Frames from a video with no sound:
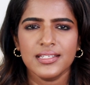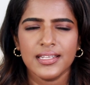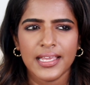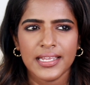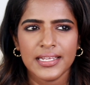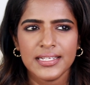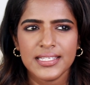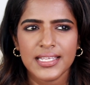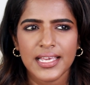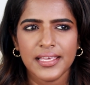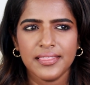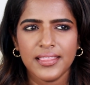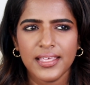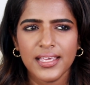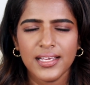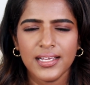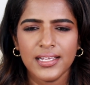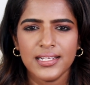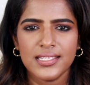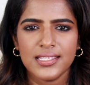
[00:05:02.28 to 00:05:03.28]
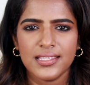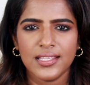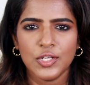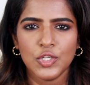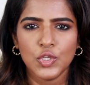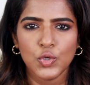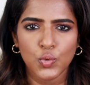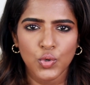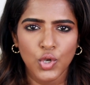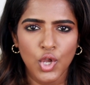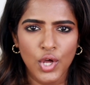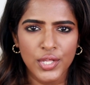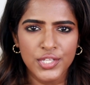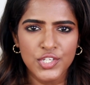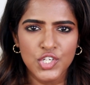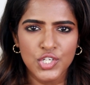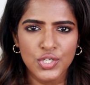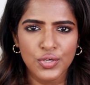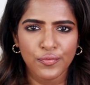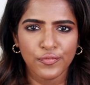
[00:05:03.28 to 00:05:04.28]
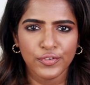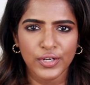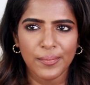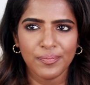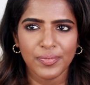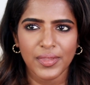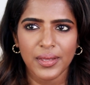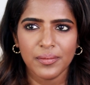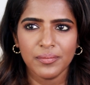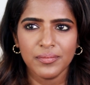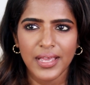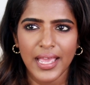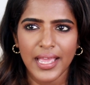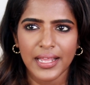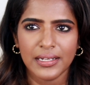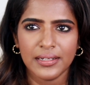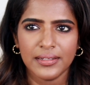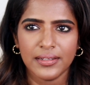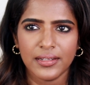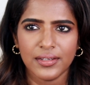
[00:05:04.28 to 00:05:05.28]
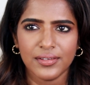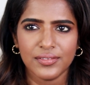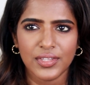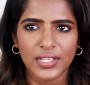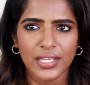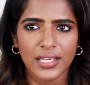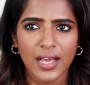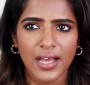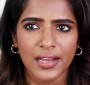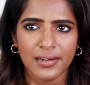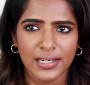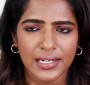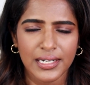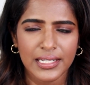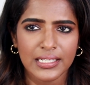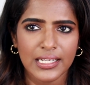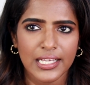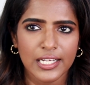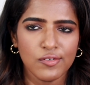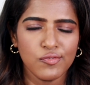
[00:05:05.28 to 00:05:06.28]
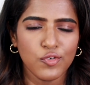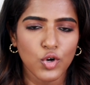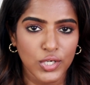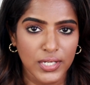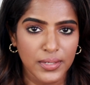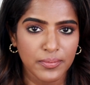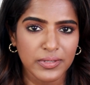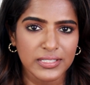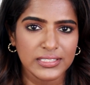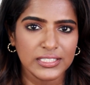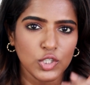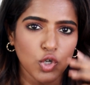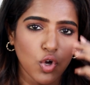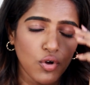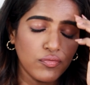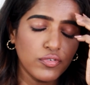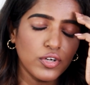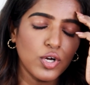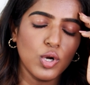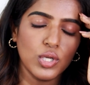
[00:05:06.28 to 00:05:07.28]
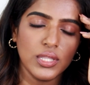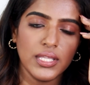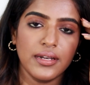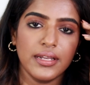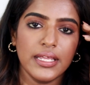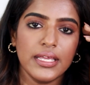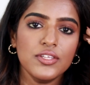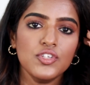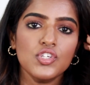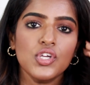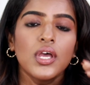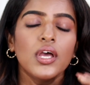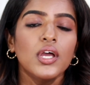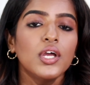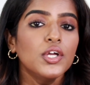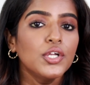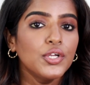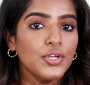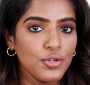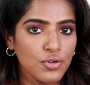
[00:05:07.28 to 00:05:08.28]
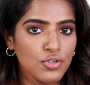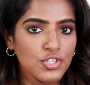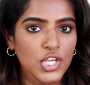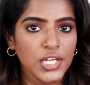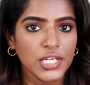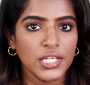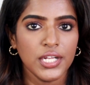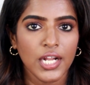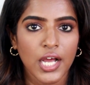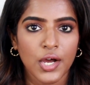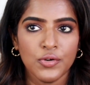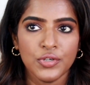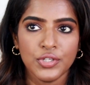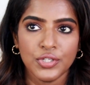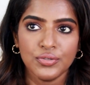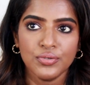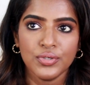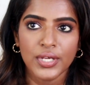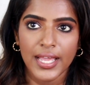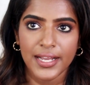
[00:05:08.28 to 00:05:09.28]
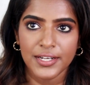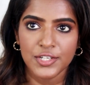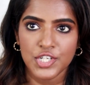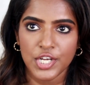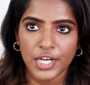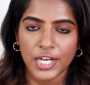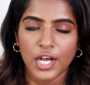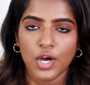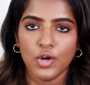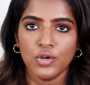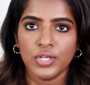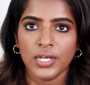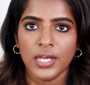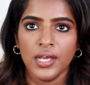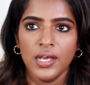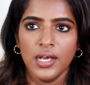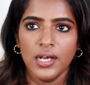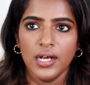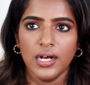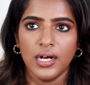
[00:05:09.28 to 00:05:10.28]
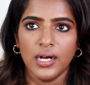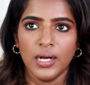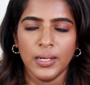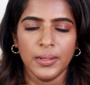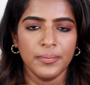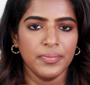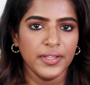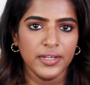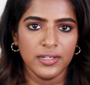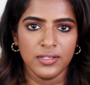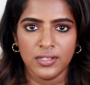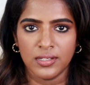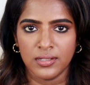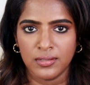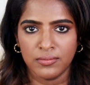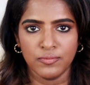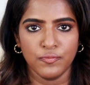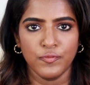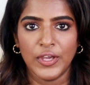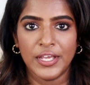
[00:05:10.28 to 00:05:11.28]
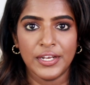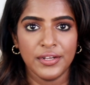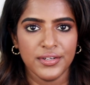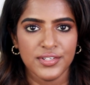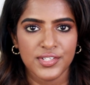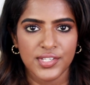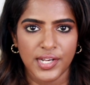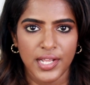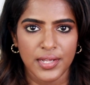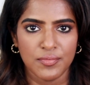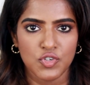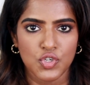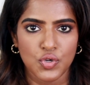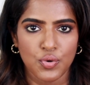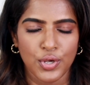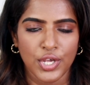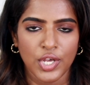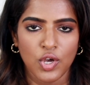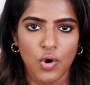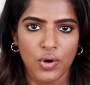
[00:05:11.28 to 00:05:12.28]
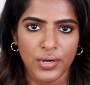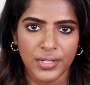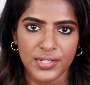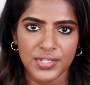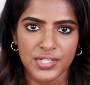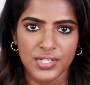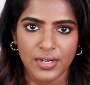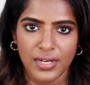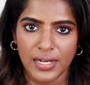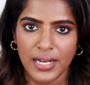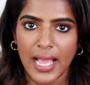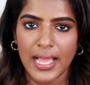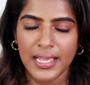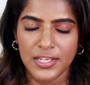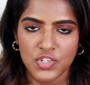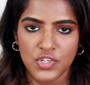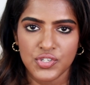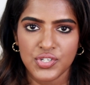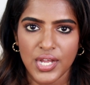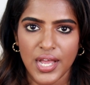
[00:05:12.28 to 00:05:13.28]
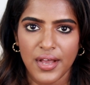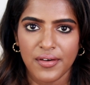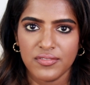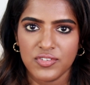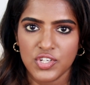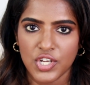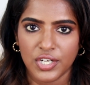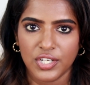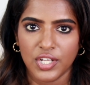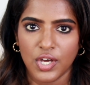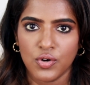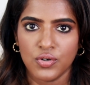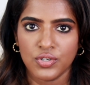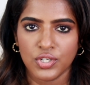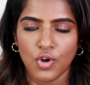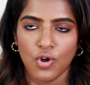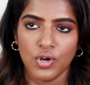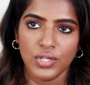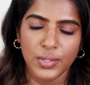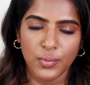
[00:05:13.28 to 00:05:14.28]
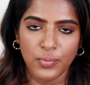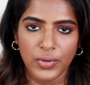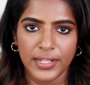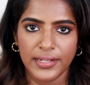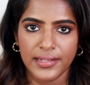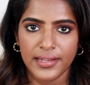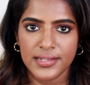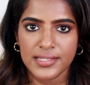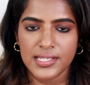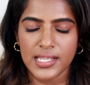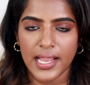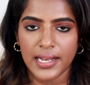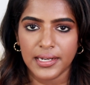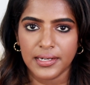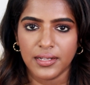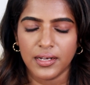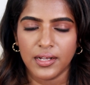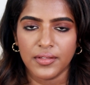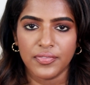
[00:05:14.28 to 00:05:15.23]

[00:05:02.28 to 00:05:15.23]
Nights. I think it's the new launch from them, and they are running like a 40% offer on the range. Do check it out. You can check out the variants that I'm showing on the screen. I just have checked out all the variants, and